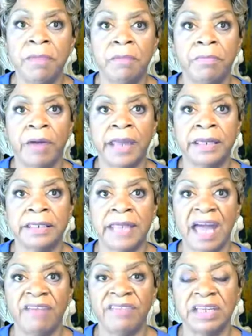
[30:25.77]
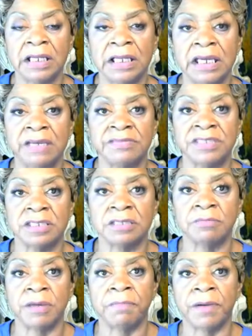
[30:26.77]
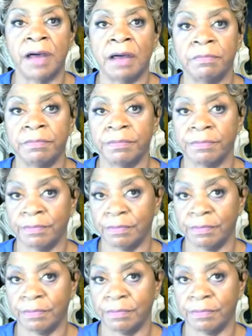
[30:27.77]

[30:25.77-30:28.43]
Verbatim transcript: I remember I didn't have any leaves to sweep up.